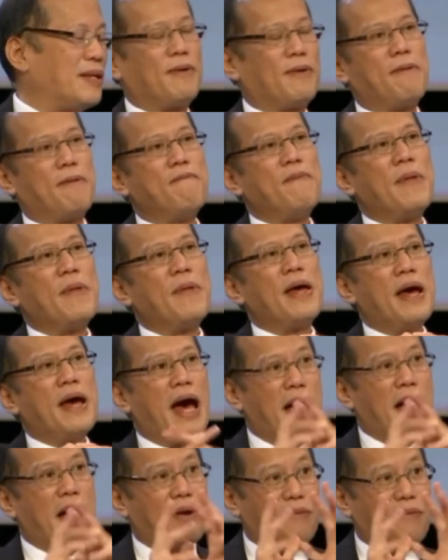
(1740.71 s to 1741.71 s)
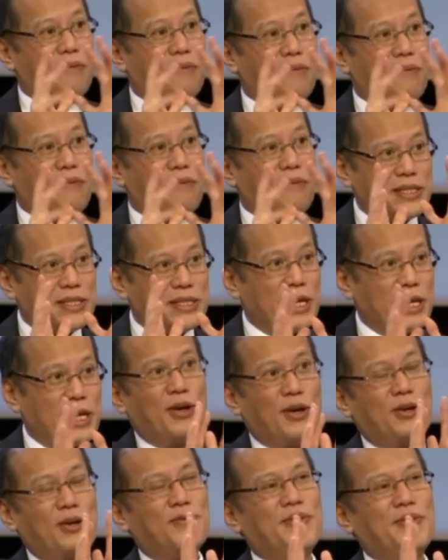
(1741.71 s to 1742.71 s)
Okay? Having said
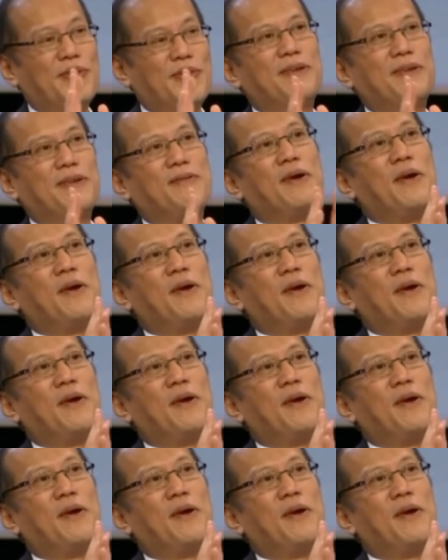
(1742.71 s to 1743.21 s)
all of that,